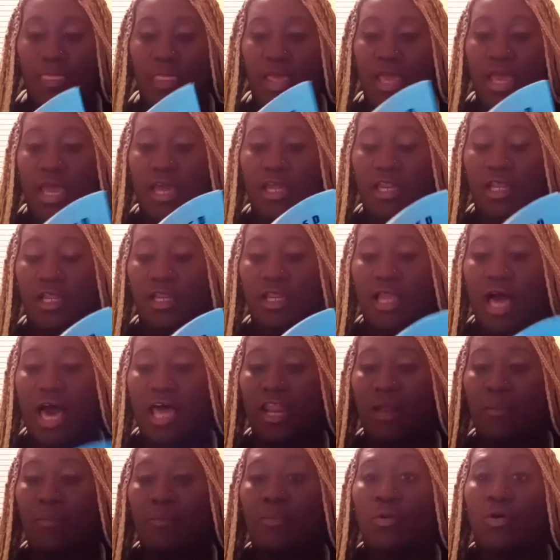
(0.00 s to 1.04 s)
And a
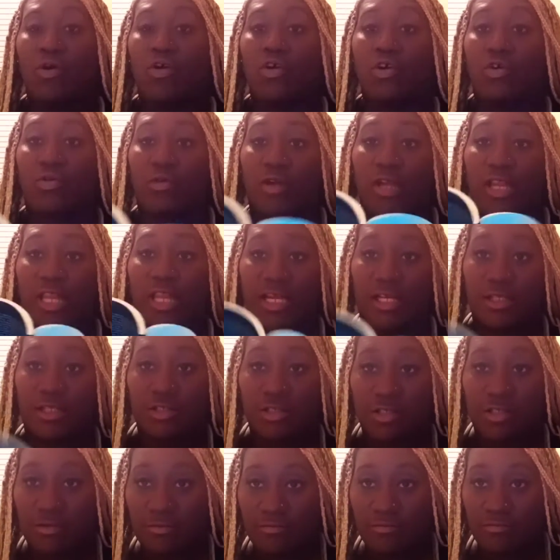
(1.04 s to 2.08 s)
lot of book
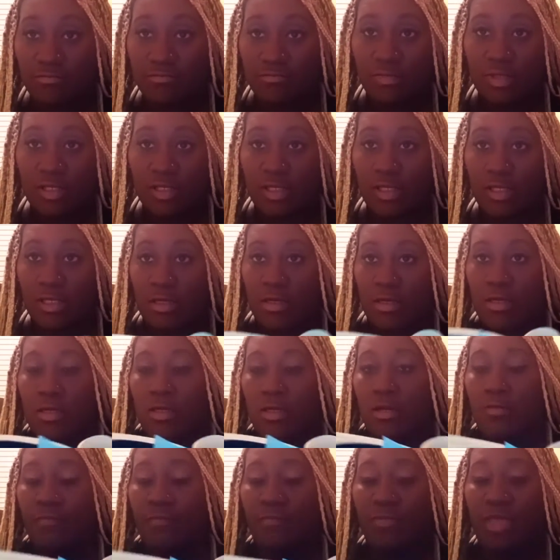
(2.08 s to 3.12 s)
critics,
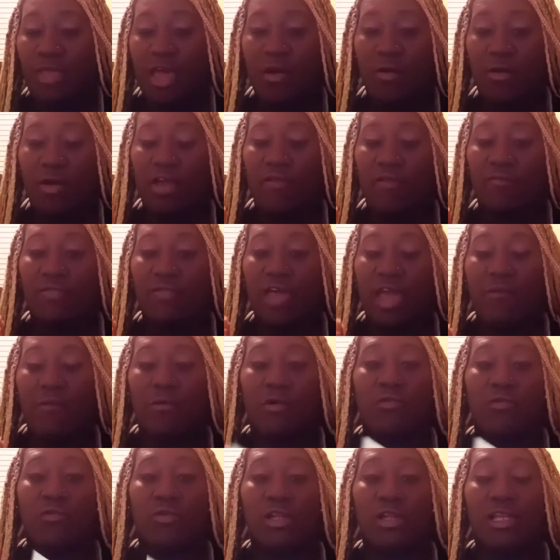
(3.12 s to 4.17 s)
if they
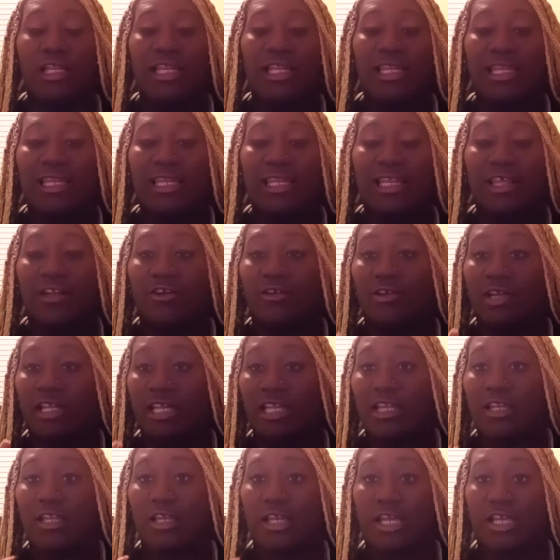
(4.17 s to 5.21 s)
will really
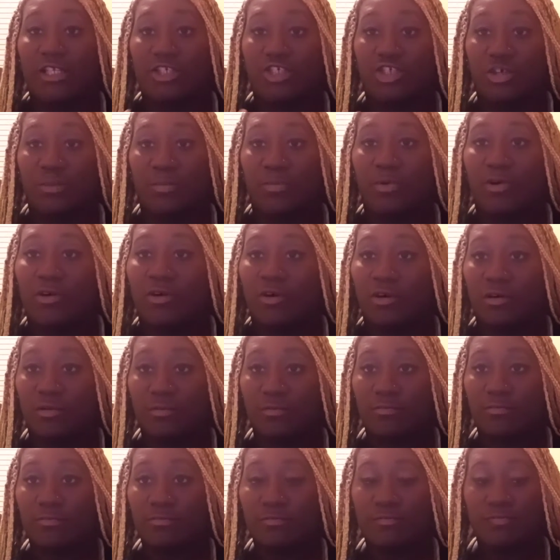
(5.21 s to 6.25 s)
literally look at your book
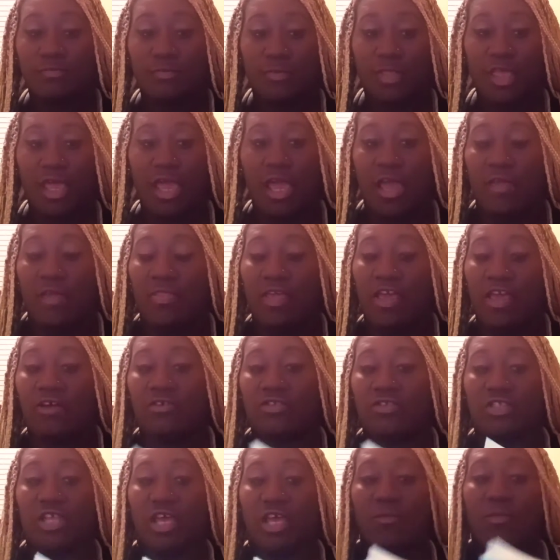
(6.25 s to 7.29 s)
and
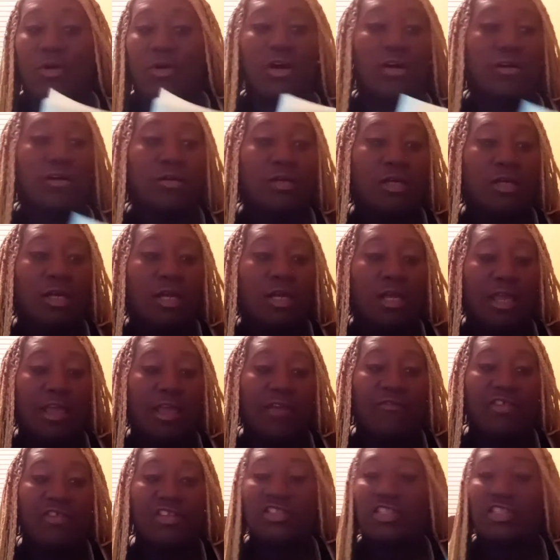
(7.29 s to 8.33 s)
they'll say, well,
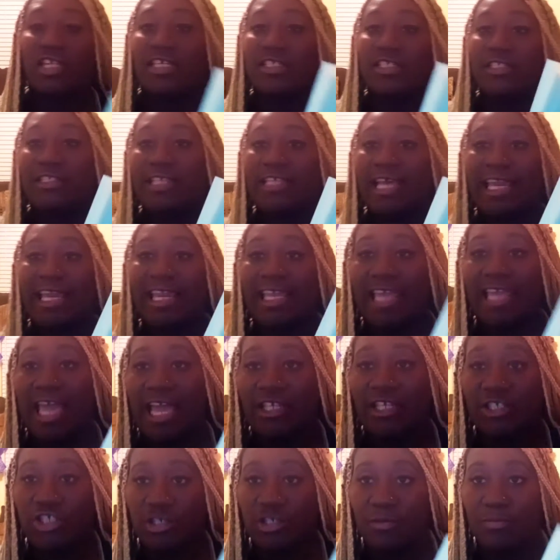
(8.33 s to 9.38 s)
if it says
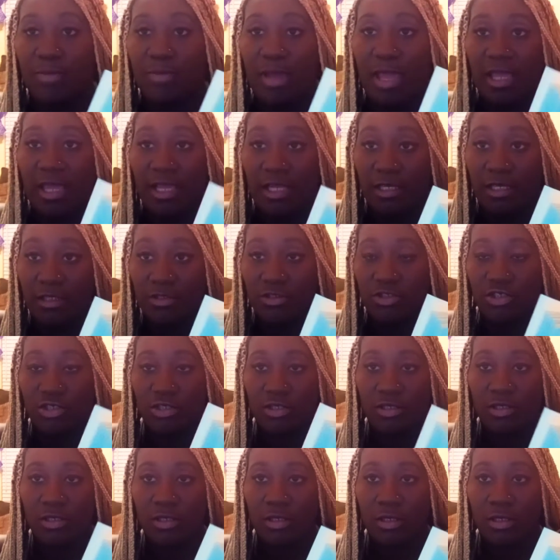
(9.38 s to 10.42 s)
dedication page,
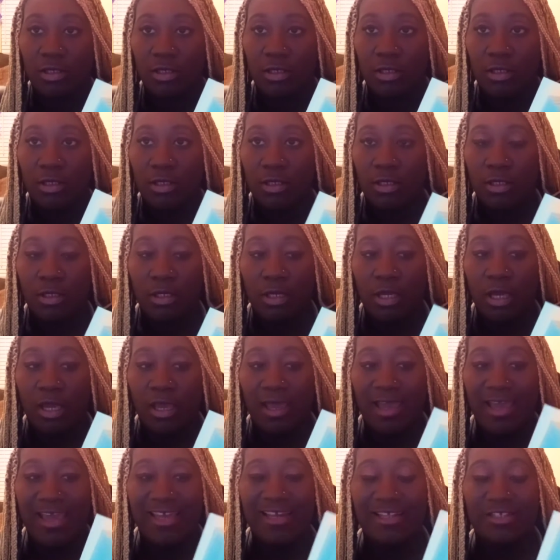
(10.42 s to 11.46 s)

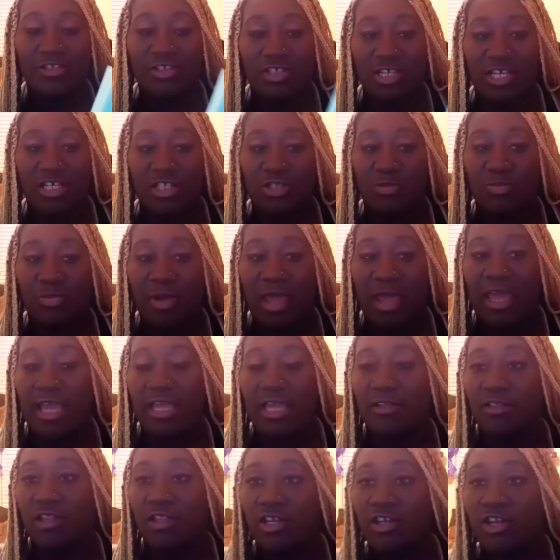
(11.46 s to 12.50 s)
and it says
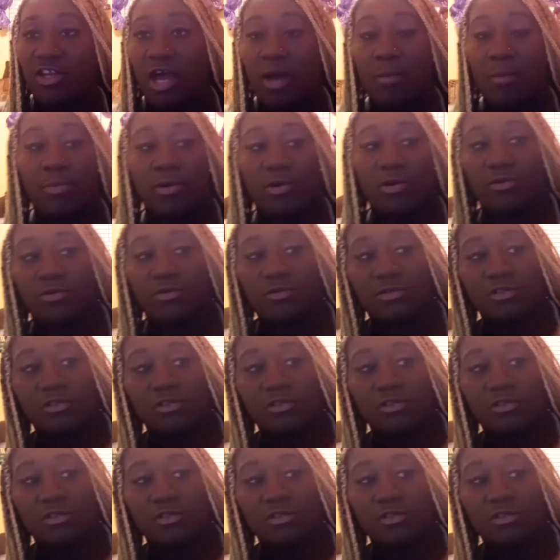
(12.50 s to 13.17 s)
pay the number,